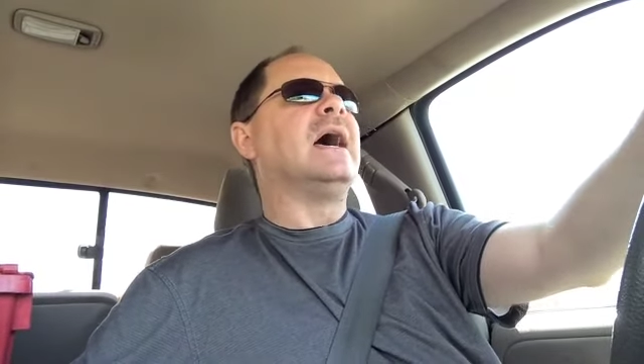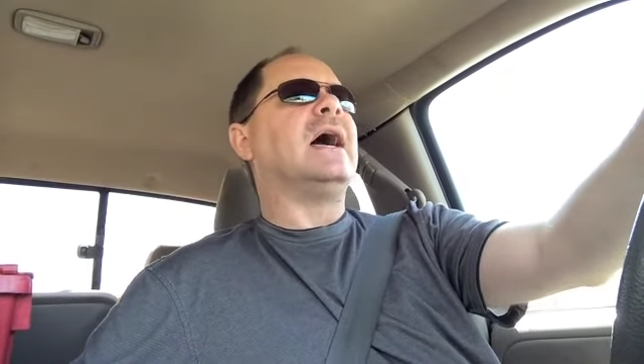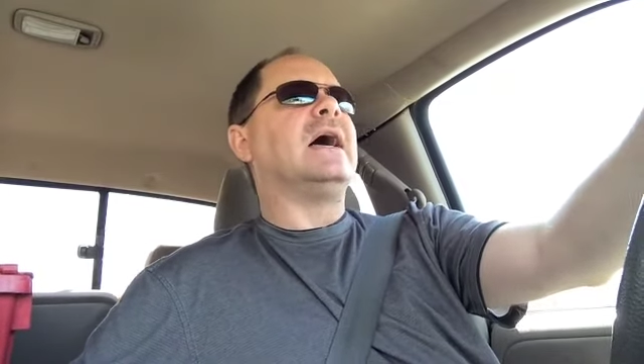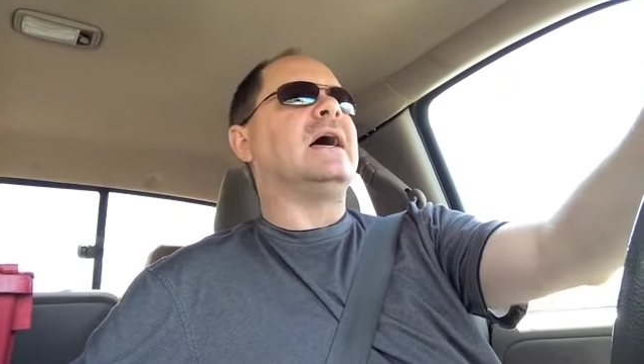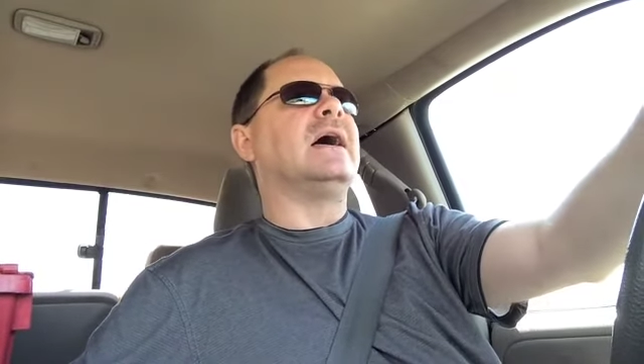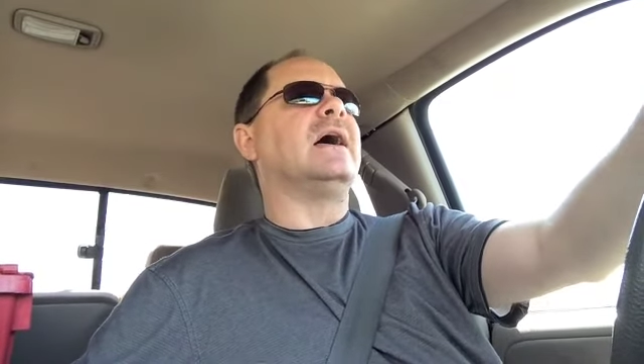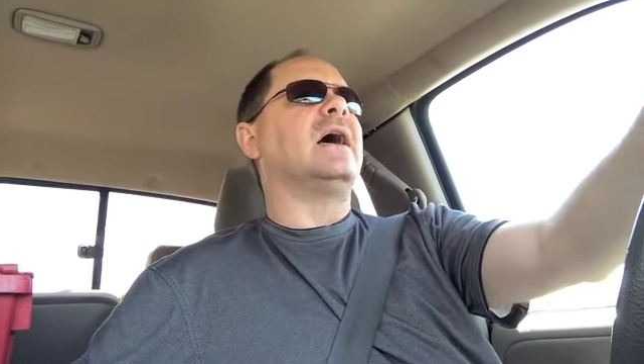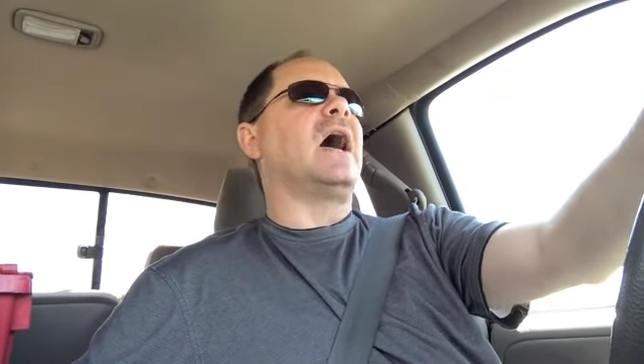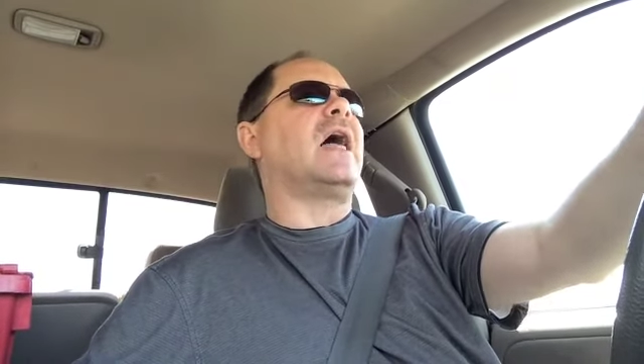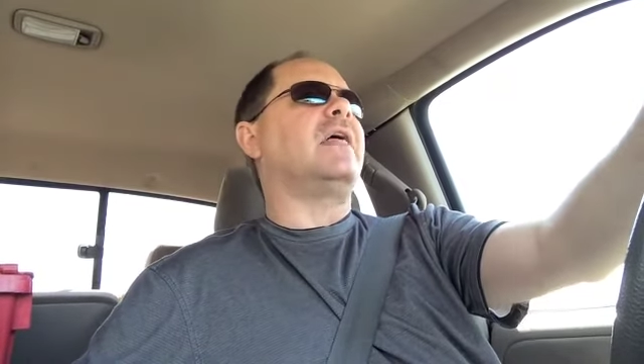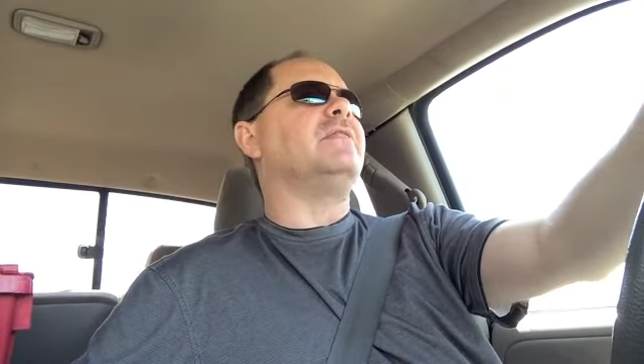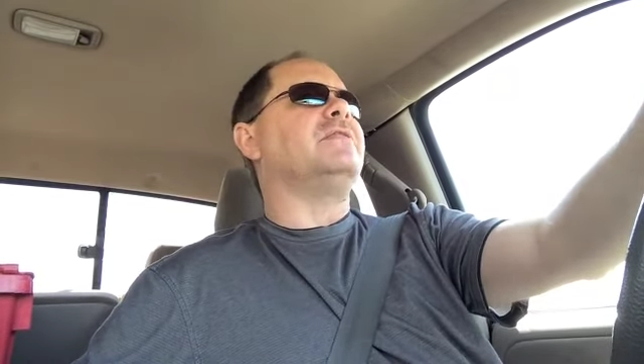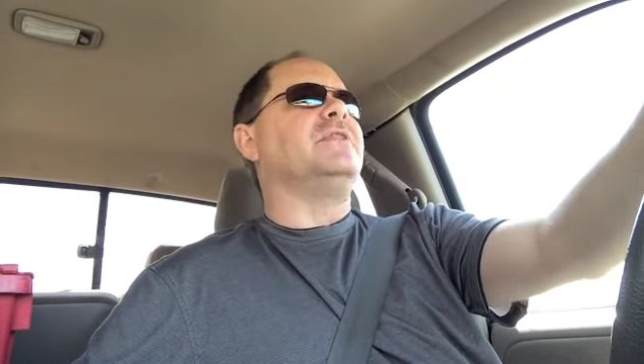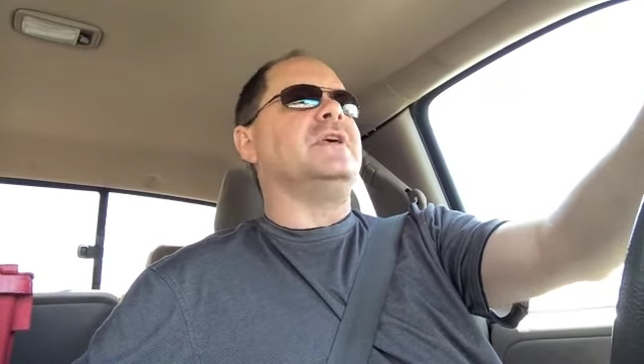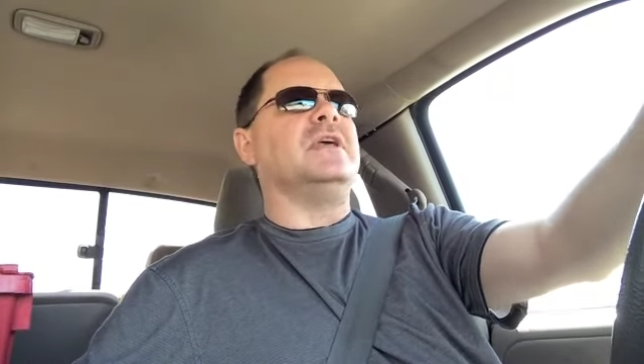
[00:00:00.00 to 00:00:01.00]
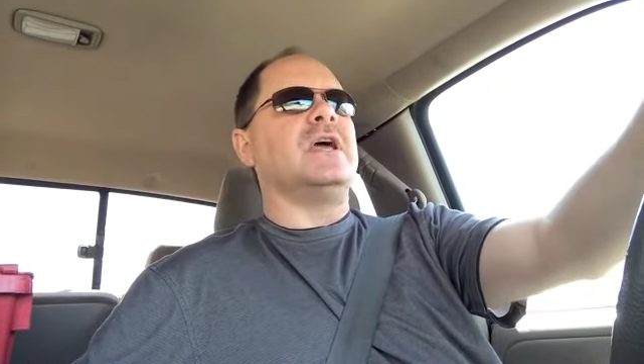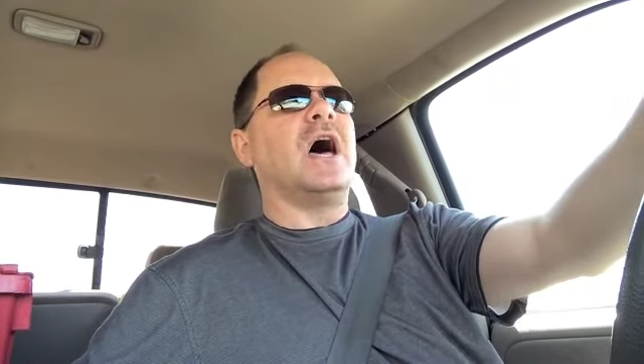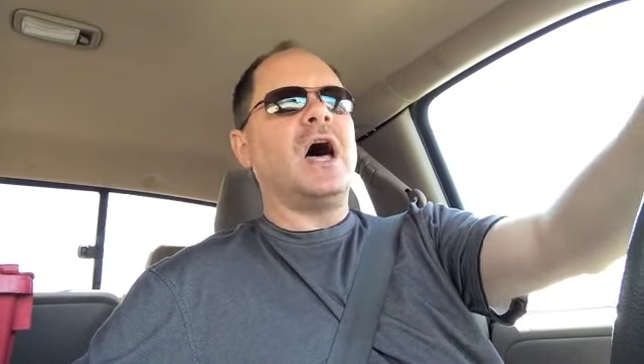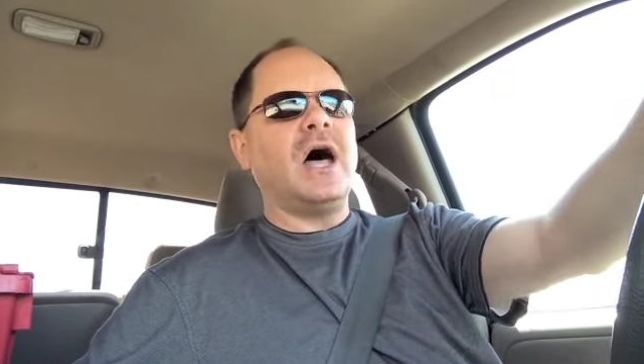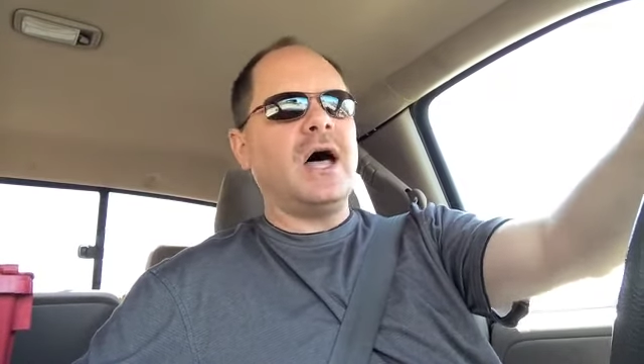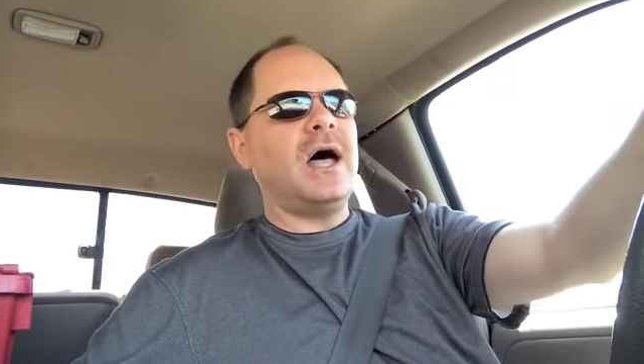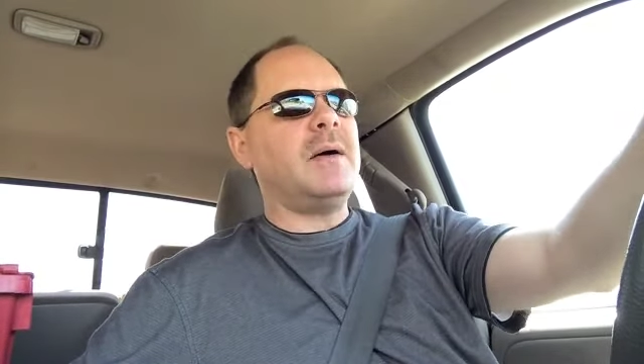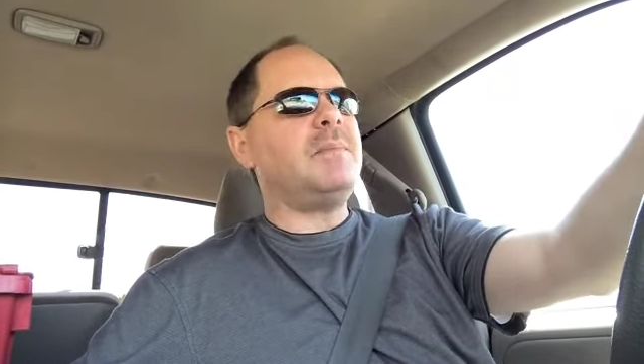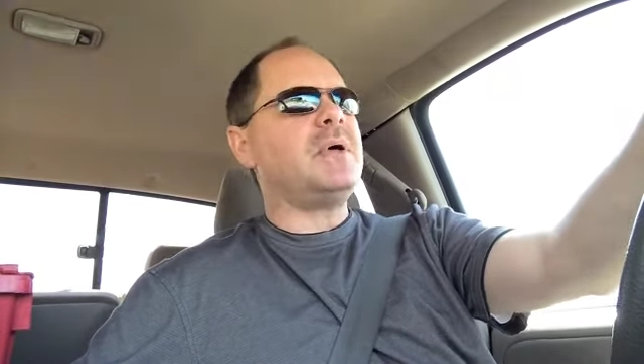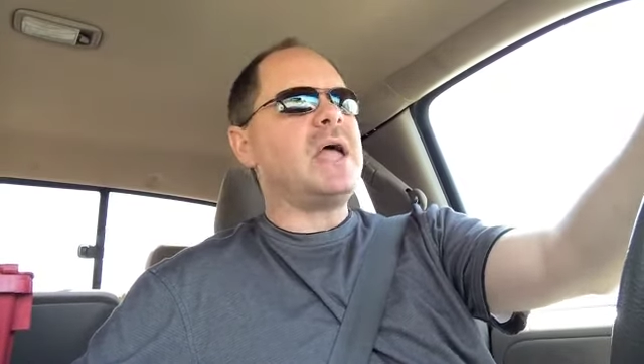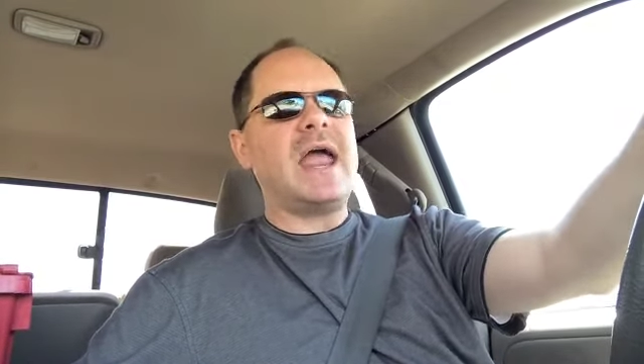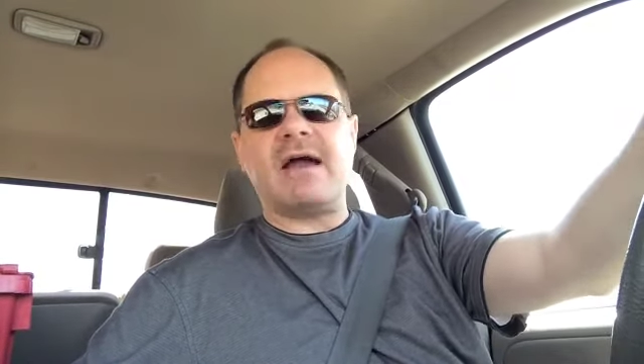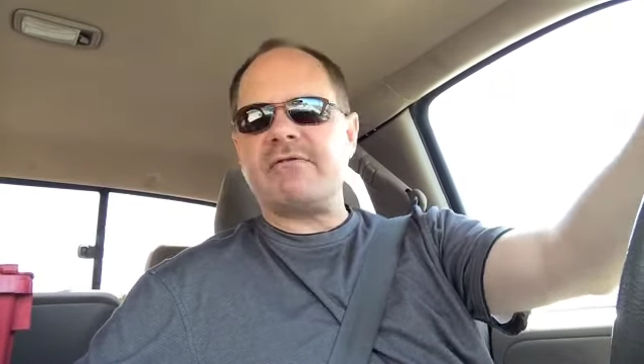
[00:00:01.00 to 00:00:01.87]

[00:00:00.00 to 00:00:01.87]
The hub,